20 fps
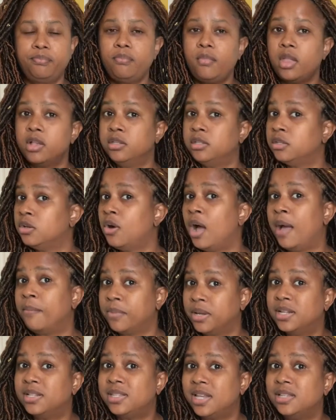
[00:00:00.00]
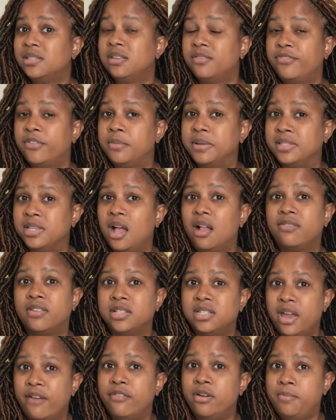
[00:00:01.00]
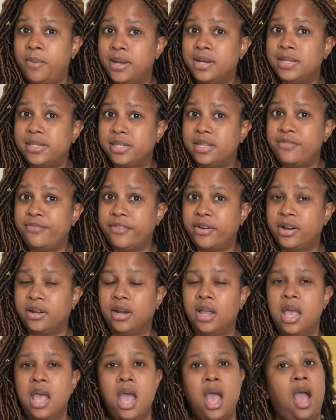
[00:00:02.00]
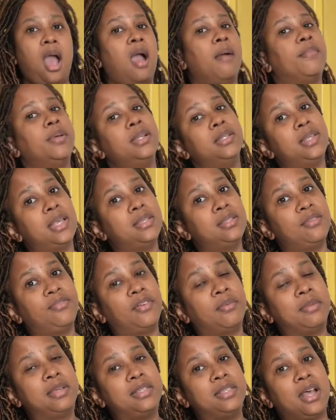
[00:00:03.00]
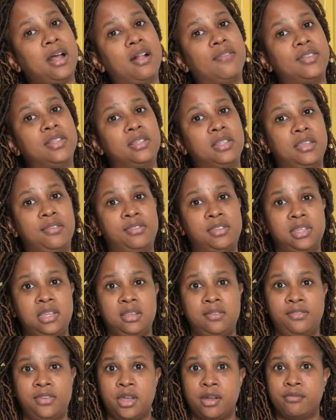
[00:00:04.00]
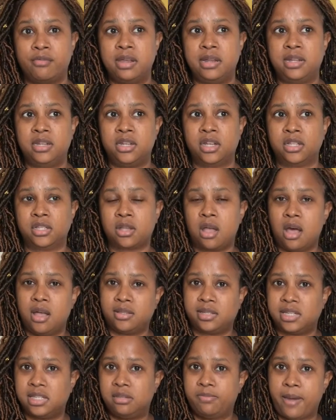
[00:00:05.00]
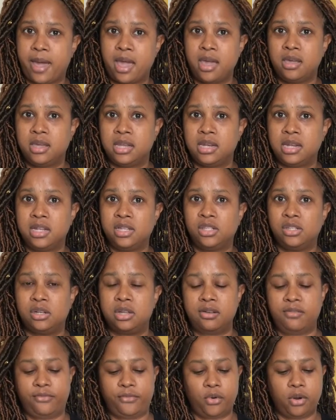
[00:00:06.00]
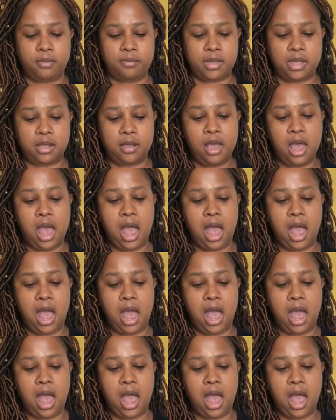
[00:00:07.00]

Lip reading: So I'm going to test it for myself because everybody's different. I'm going to test it for myself and see if stevia really does cause a spike in insulin for me.